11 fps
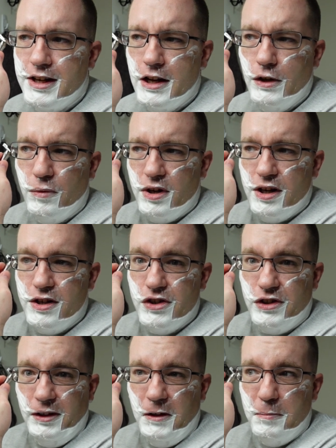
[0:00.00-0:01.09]
sandalwood and
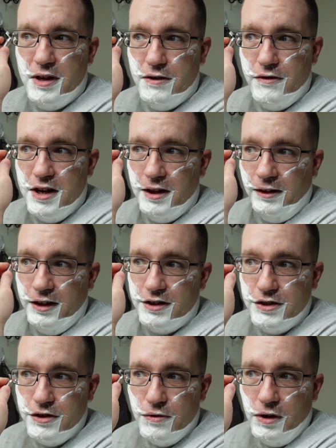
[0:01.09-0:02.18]
just a little bit of vanilla
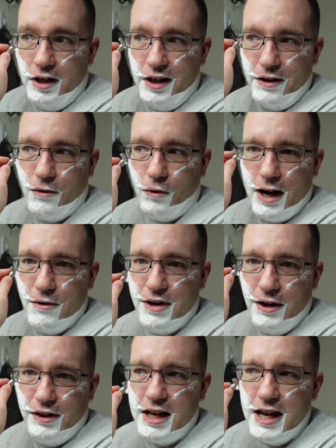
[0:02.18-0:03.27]
to uh, round
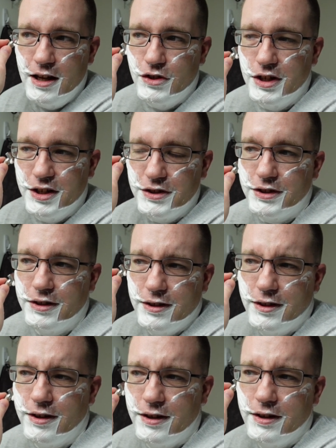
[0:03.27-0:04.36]
out the edges.
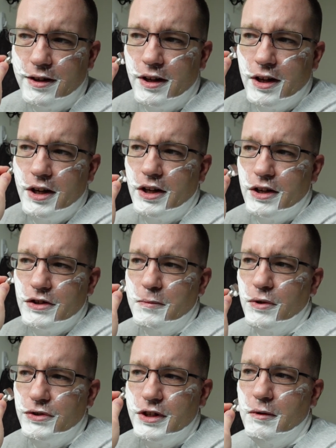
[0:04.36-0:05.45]
So
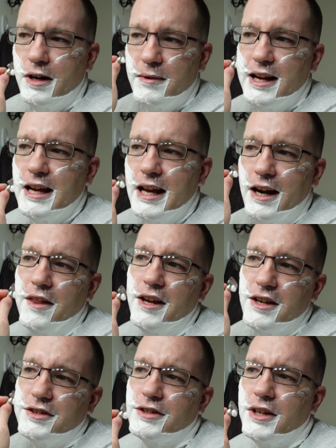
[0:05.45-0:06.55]
mostly what I'm getting out of
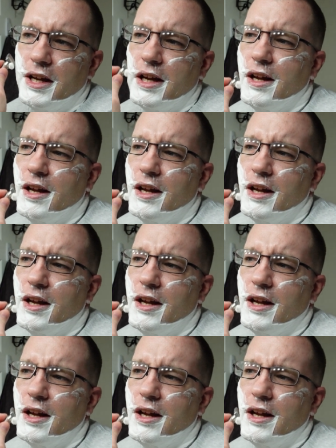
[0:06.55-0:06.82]
this